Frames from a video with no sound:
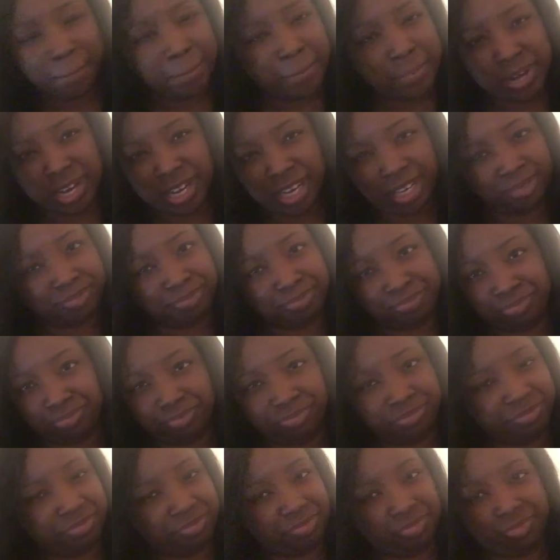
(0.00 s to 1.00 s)
But
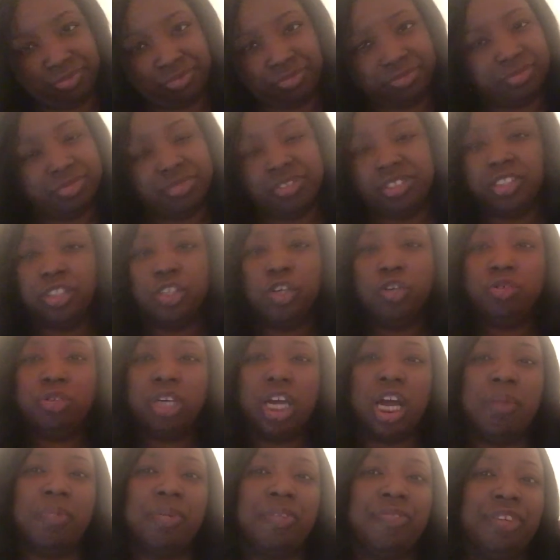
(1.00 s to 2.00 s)
you
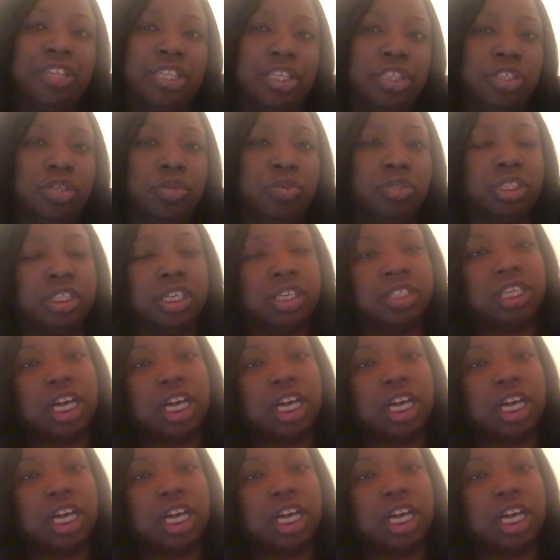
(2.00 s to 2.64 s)
trying to be 52 still